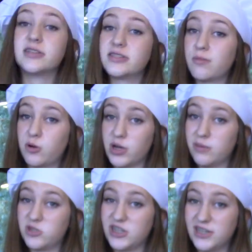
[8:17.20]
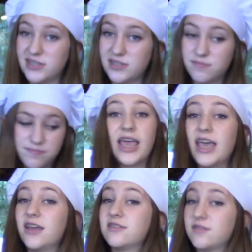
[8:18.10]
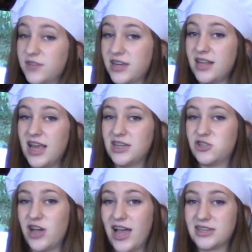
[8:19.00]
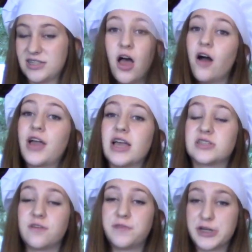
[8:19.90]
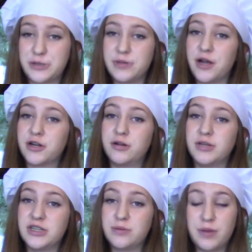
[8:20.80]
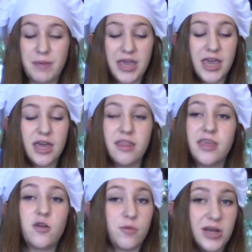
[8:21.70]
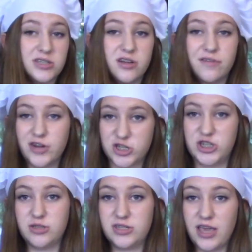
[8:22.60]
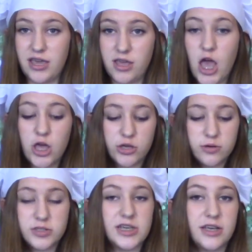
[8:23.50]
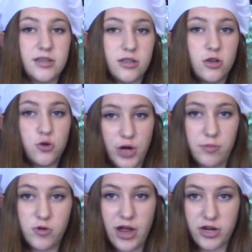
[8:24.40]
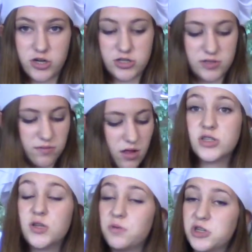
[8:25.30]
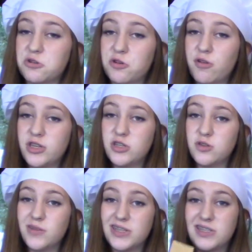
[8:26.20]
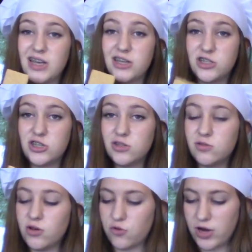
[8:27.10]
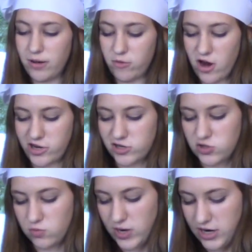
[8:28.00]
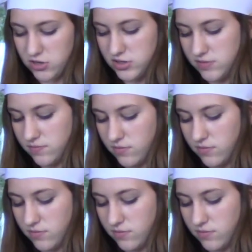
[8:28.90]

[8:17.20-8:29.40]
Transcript: some cream cheese, and vanilla extract. Okay, so first we are going to be making the crust of our cheesecake using graham crackers. So what you're going to do is take 2 graham cracker squares,